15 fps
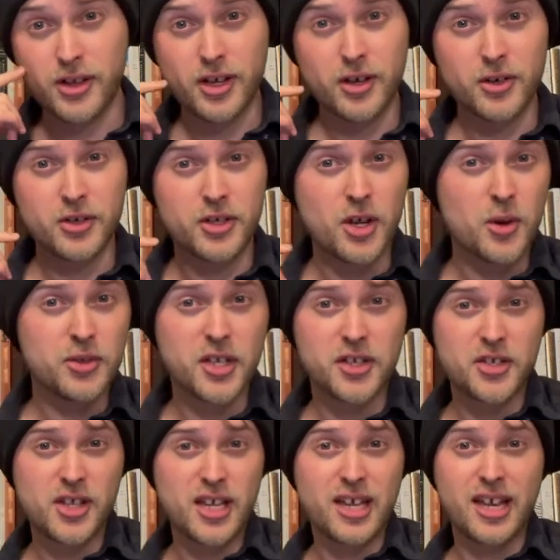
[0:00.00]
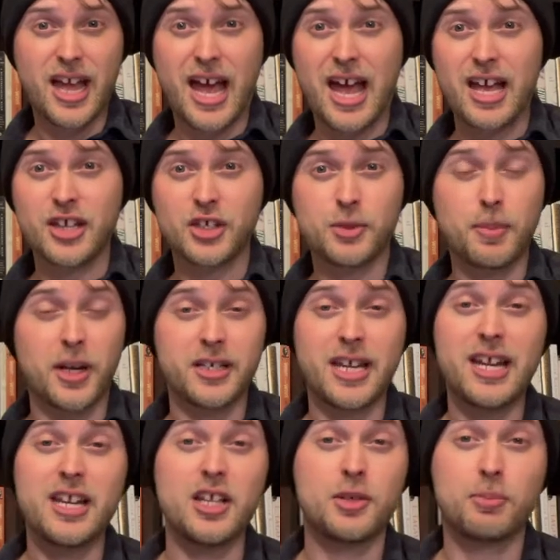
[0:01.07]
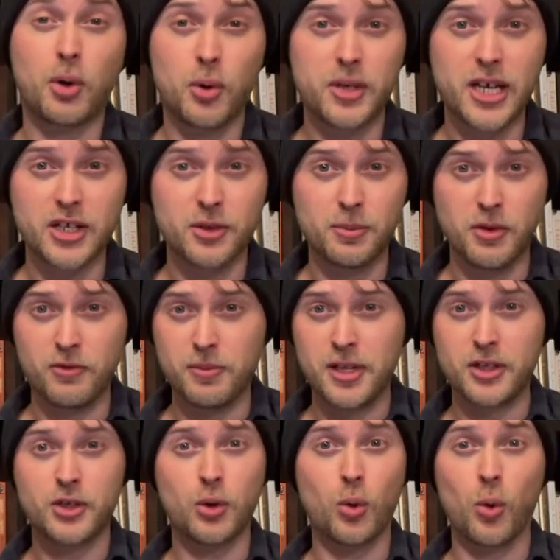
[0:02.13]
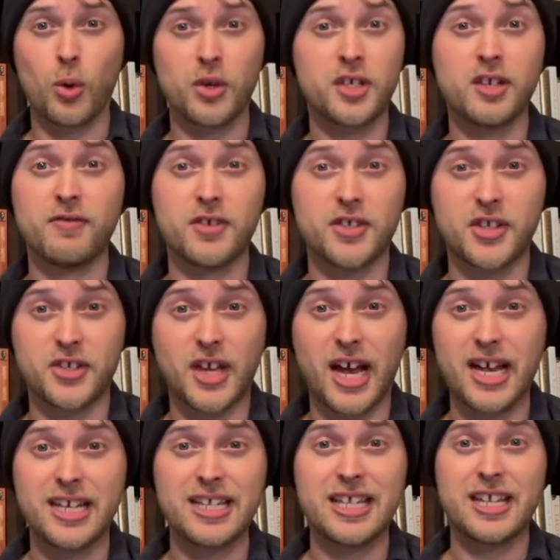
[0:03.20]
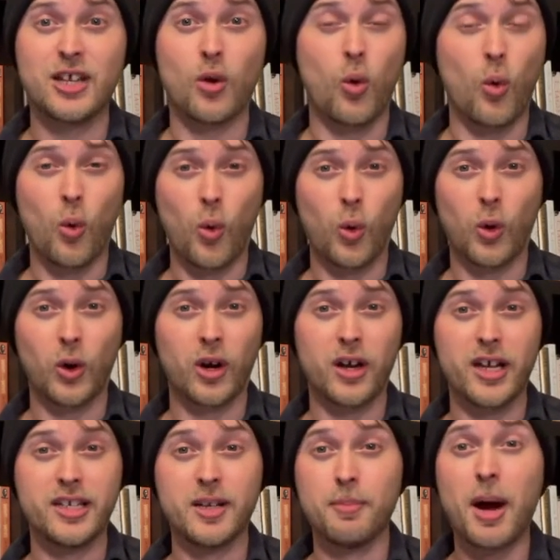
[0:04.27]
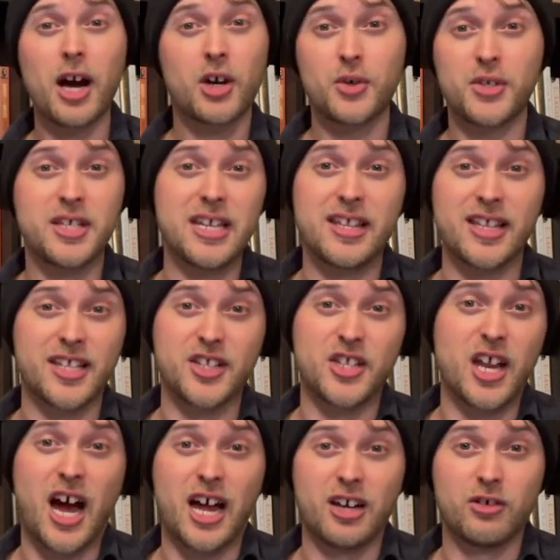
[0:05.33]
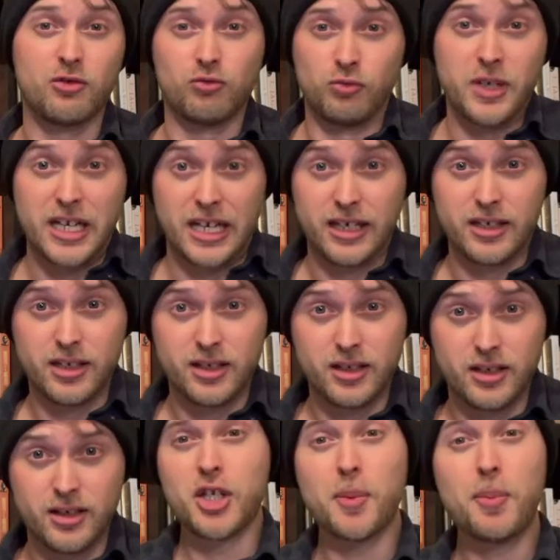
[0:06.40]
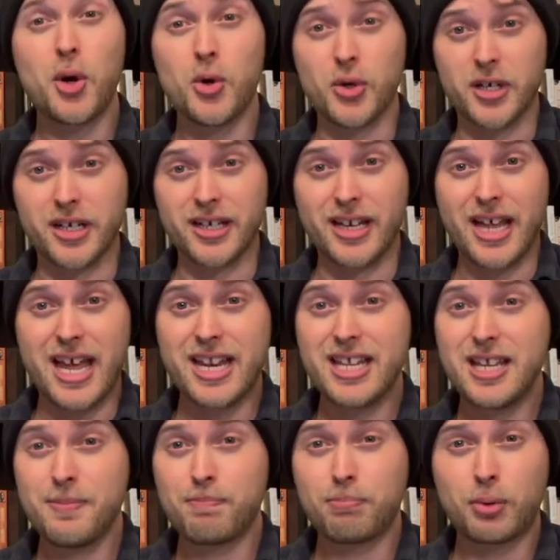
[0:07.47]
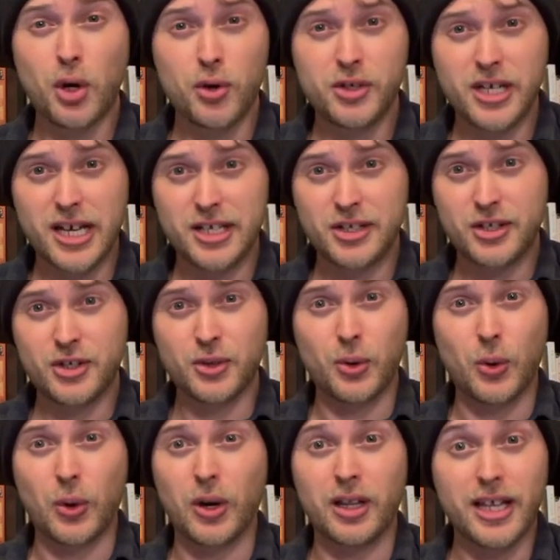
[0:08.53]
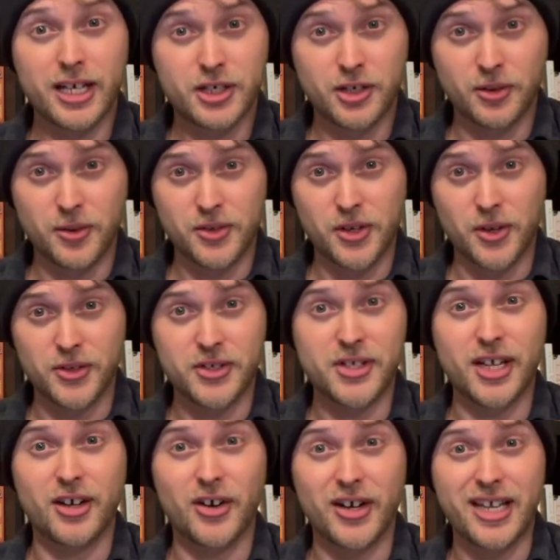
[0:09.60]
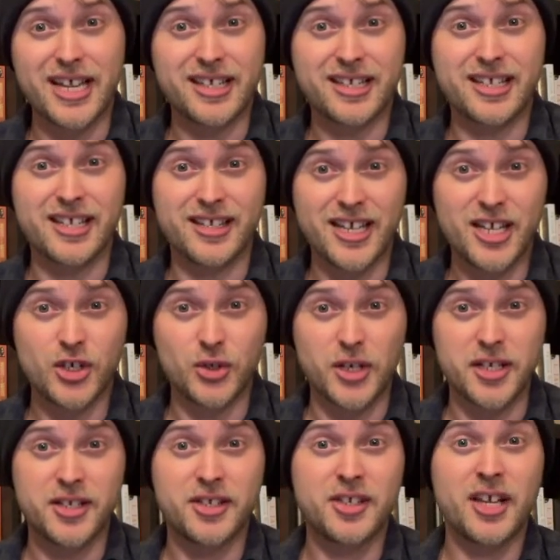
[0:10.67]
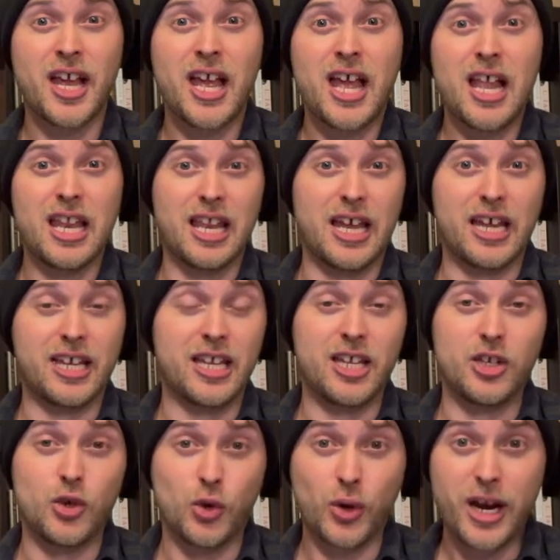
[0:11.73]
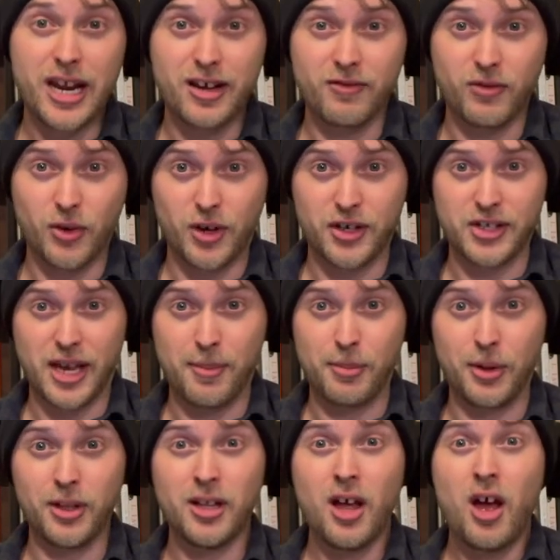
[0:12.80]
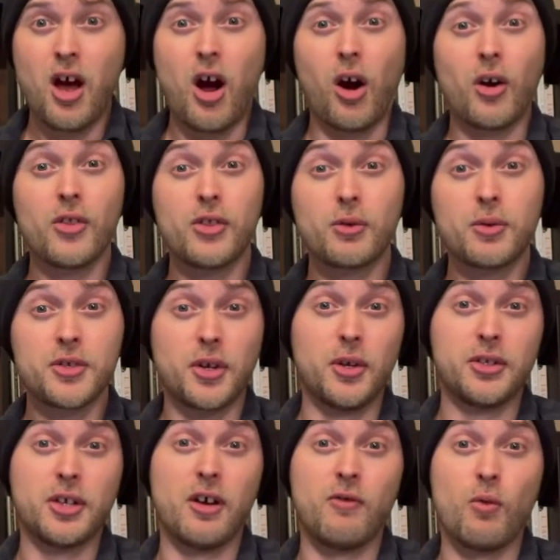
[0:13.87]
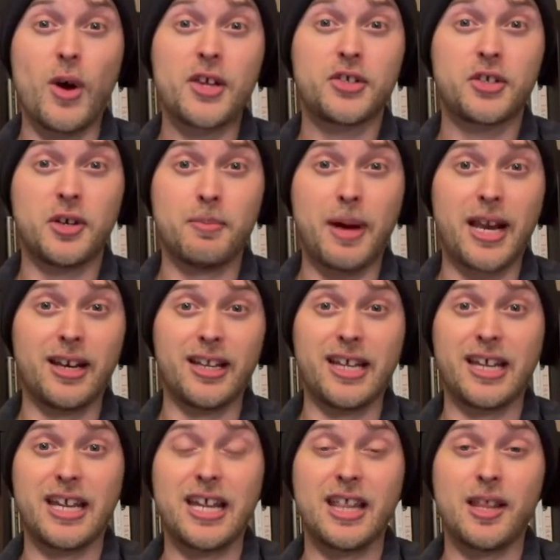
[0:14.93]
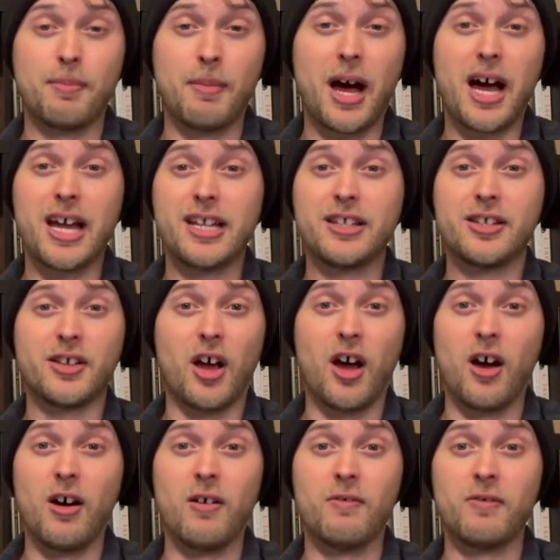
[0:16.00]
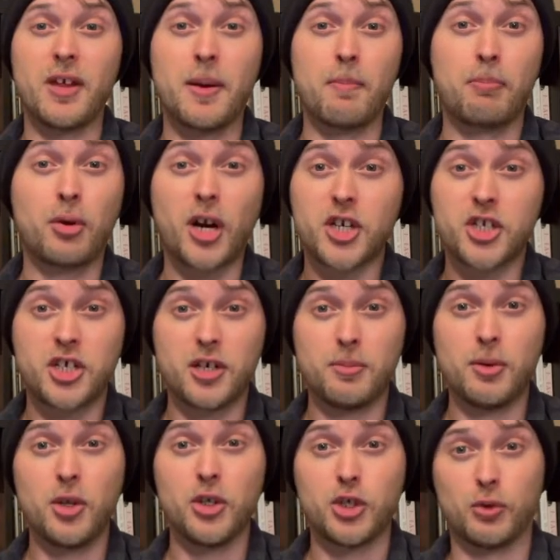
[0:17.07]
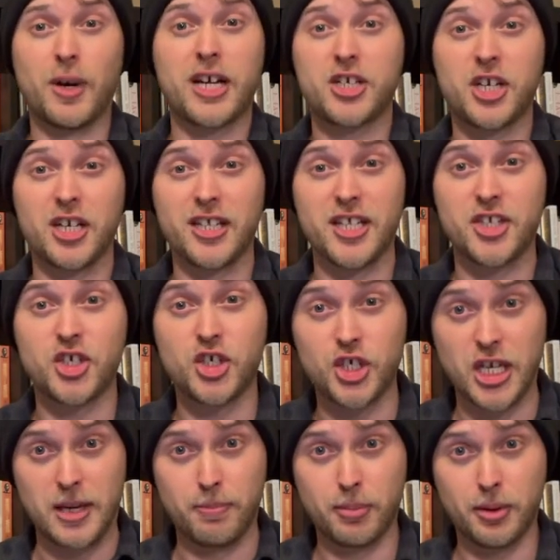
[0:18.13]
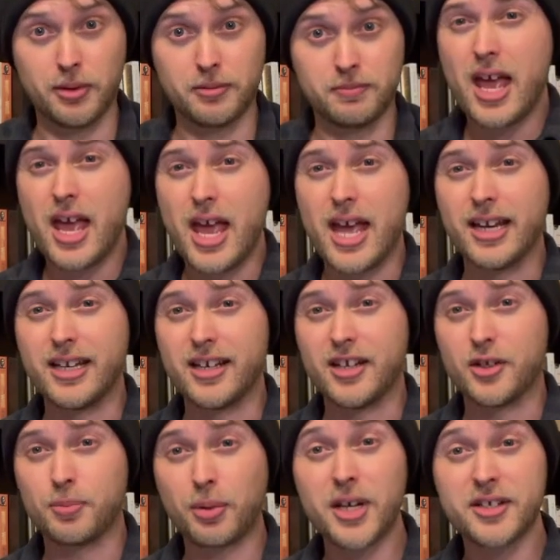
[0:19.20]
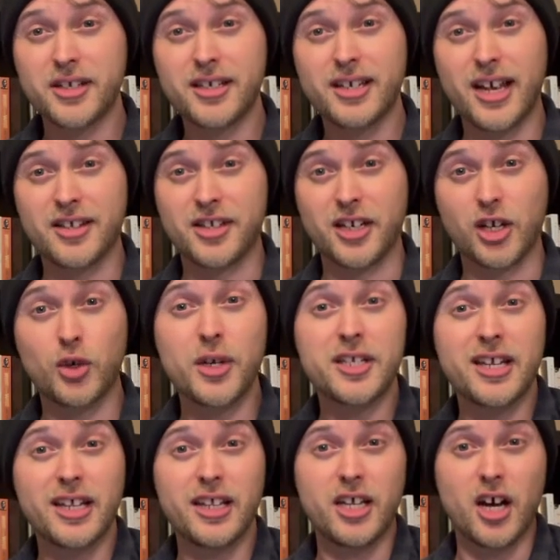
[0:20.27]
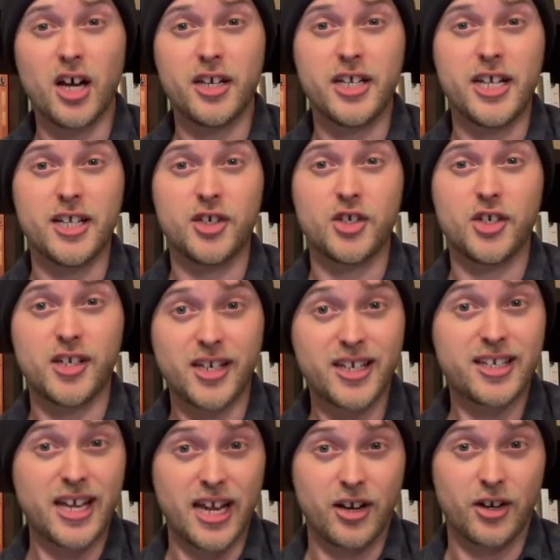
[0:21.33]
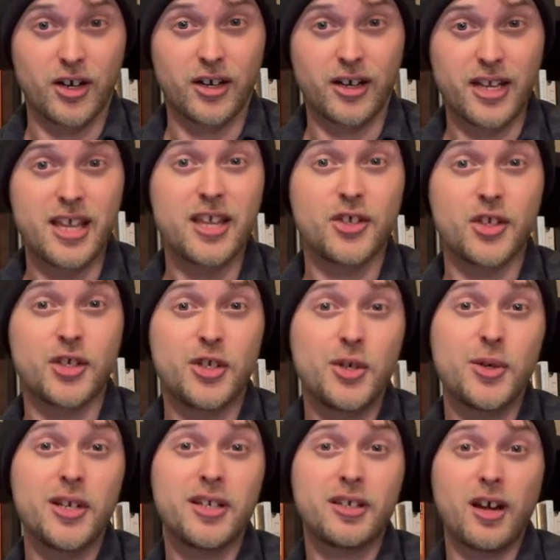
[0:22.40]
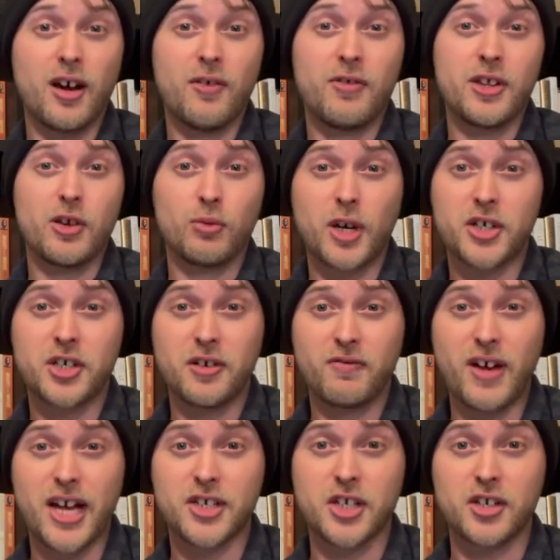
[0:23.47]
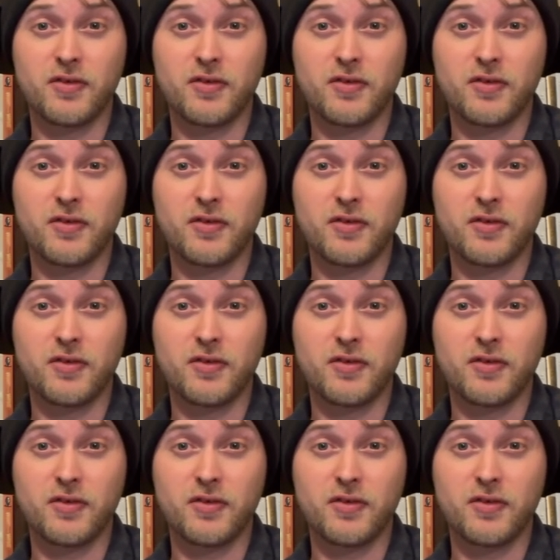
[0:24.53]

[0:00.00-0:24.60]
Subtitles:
there's no such thing as spontaneous protest movements or civil society or a democracy that's not rigged. To Putin, any protests or election results that are against his interests, like in Ukraine for example, are the result of Western meddling in the minds of impressionable, directionless sheep. And in his present, as an increasingly unhinged dictator, he is a student of the Russian fascist